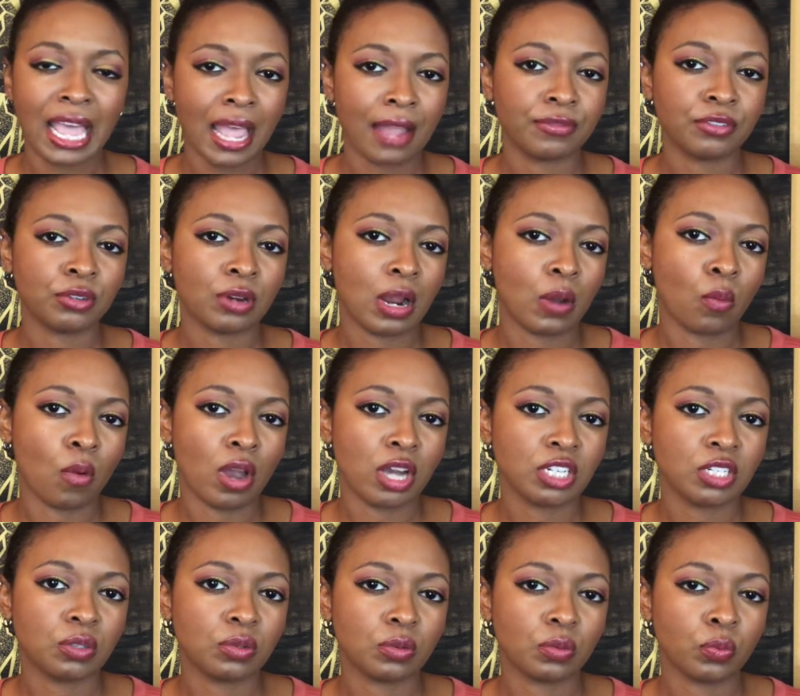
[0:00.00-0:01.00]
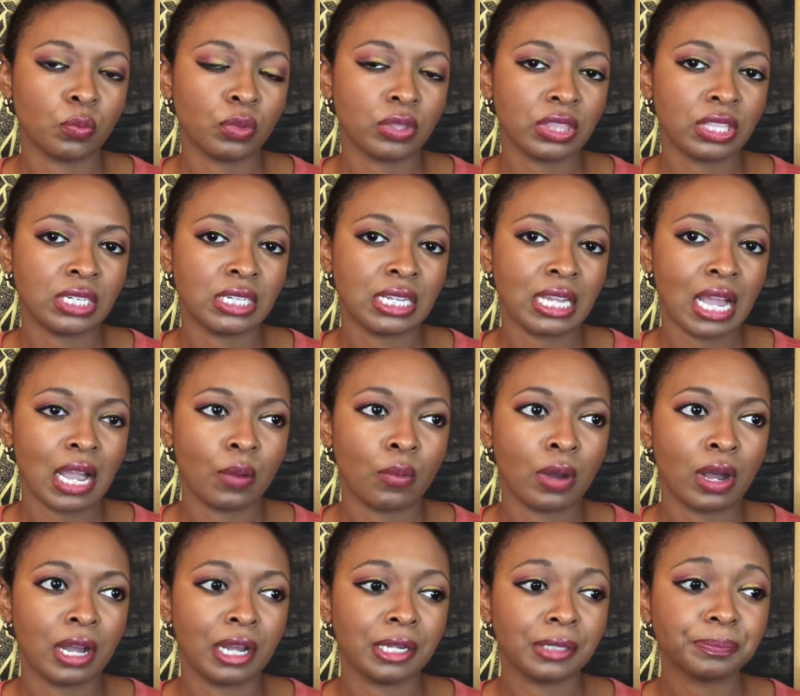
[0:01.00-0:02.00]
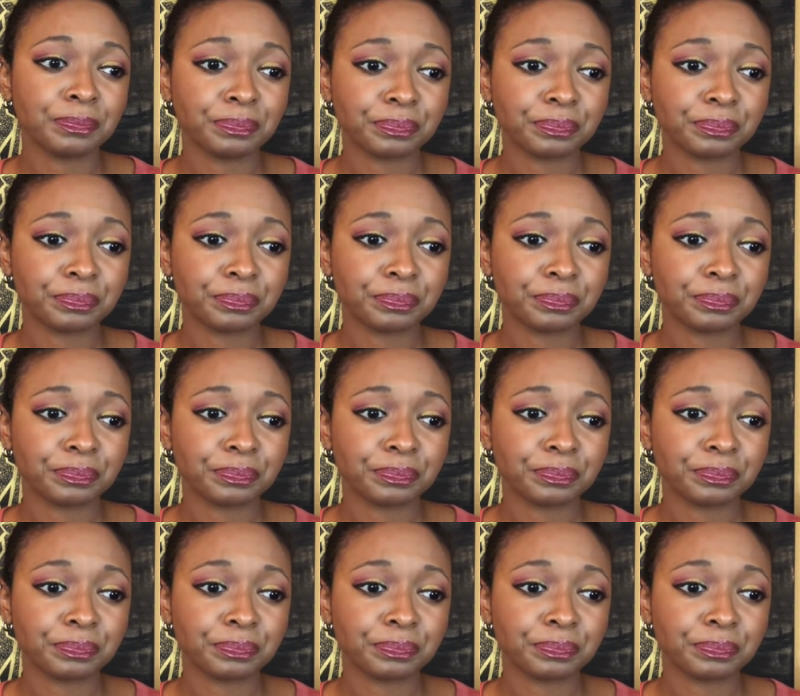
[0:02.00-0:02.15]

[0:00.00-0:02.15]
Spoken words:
after I washed with the DIY.